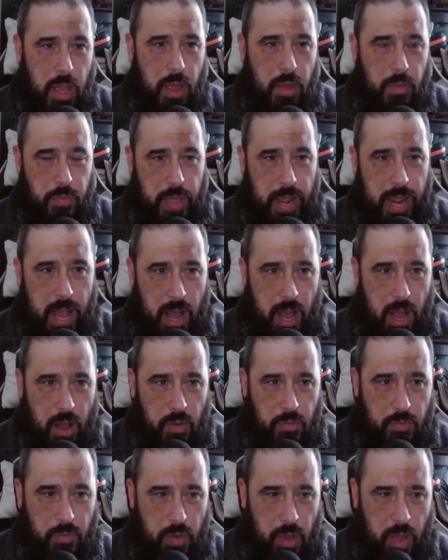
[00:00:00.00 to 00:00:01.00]
They
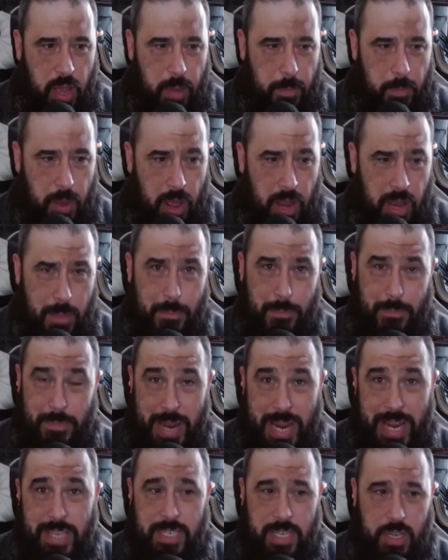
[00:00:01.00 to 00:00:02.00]
have an
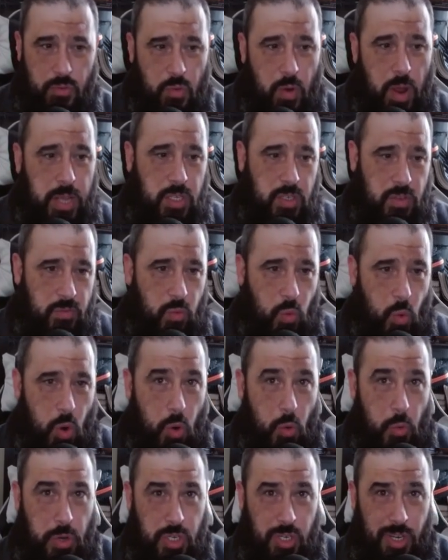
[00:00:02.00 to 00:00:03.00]
amazing Rites of
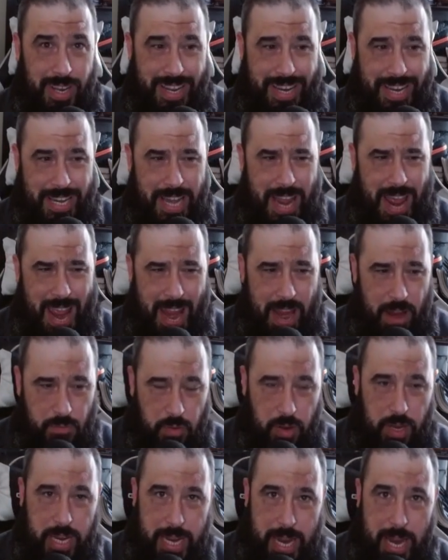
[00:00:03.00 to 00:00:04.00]
War which lean
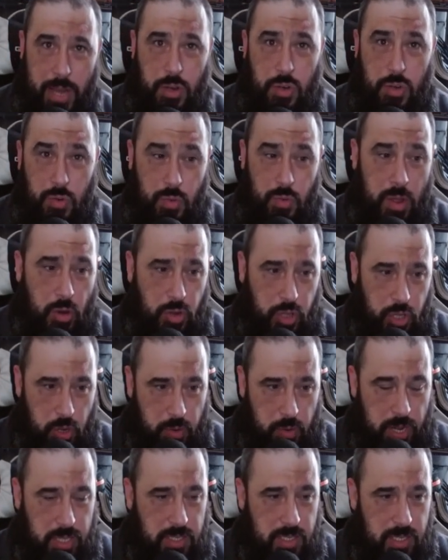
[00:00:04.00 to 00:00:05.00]
heavily into their
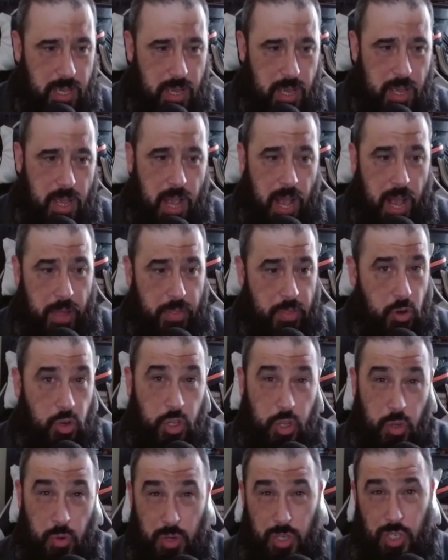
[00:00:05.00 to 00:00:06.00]
units and their
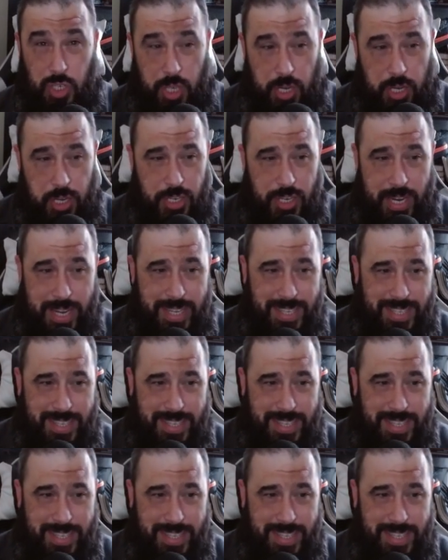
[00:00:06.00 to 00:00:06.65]
unit synergies,